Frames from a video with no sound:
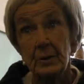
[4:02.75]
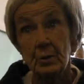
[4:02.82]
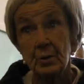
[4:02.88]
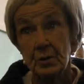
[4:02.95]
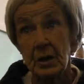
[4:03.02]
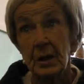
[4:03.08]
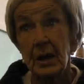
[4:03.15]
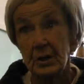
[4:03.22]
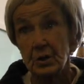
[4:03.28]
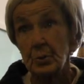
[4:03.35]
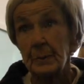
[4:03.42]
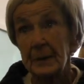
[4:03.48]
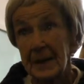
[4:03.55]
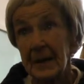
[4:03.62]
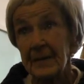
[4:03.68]
You still had to
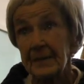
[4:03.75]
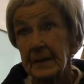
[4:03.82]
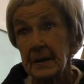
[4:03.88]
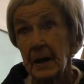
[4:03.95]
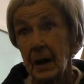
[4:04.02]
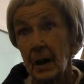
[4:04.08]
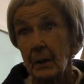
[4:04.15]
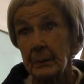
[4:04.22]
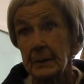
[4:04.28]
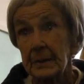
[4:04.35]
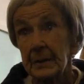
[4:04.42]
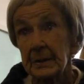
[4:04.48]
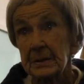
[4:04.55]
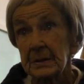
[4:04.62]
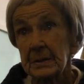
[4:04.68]
be in the
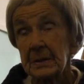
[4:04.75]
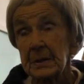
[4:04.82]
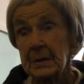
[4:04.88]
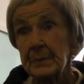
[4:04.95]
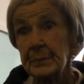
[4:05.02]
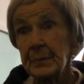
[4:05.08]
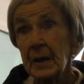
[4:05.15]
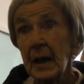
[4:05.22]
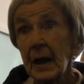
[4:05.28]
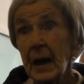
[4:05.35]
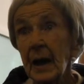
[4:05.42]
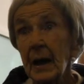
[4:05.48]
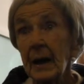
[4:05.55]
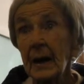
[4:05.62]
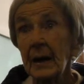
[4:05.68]
army, you see.
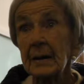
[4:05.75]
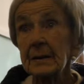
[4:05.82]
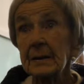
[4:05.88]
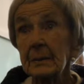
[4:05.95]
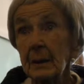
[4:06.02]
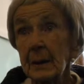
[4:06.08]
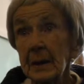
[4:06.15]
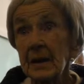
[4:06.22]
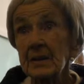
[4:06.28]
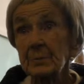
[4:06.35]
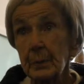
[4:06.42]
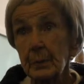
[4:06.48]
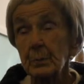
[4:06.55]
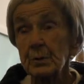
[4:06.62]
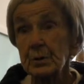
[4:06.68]
And my
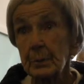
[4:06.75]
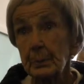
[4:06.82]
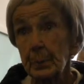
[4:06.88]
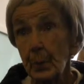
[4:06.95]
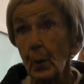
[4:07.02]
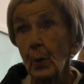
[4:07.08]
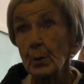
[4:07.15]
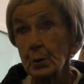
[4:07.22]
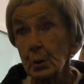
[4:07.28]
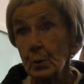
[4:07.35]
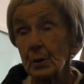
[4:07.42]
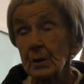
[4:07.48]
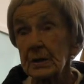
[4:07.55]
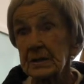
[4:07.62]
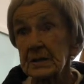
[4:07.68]
husband was abroad
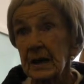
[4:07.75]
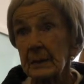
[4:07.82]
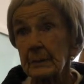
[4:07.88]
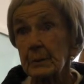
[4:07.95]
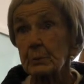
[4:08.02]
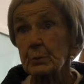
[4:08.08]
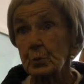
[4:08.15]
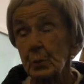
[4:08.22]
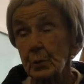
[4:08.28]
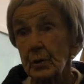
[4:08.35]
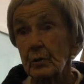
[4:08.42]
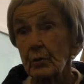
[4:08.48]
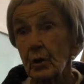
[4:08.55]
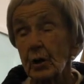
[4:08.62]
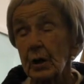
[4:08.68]
all the time. He was with
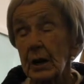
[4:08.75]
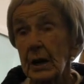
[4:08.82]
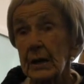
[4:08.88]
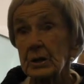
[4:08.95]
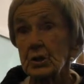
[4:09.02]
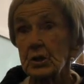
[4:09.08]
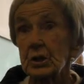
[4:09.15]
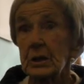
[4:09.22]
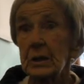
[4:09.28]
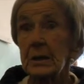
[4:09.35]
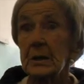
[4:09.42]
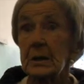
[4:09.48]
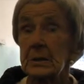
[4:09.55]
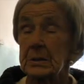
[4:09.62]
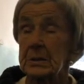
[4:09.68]
the Royal
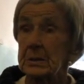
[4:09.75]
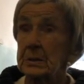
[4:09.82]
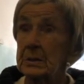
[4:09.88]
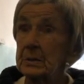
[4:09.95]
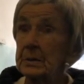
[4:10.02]
Engineers.